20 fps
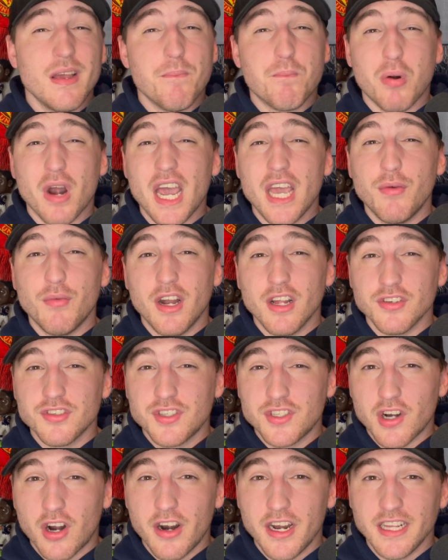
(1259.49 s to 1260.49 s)
Brian Reynolds
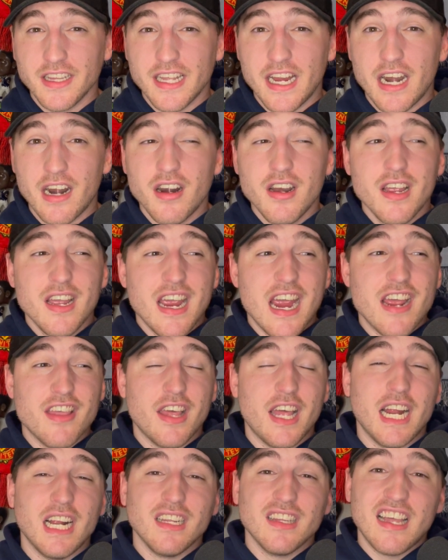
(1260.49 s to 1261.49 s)
starting there. And
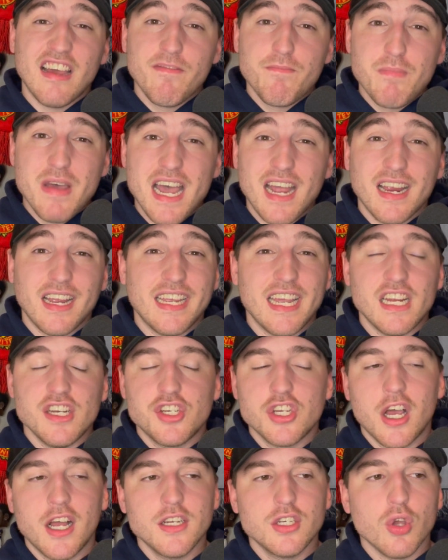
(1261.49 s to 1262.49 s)
then at left back, again,
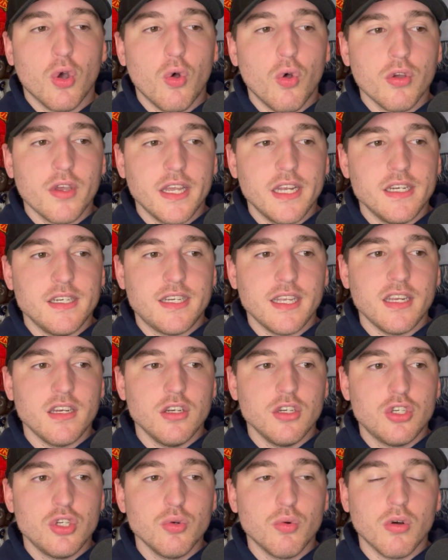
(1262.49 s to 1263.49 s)
John Tolkien
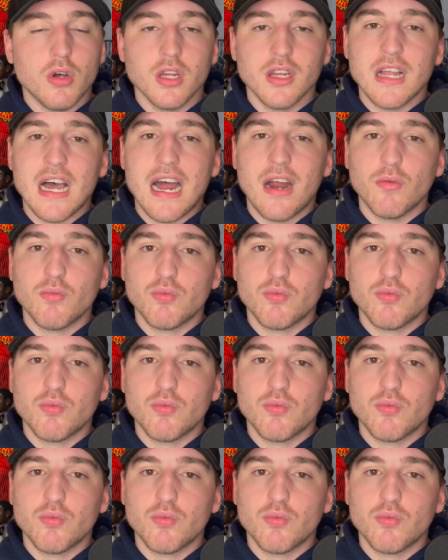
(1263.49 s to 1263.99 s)
didn't do a lot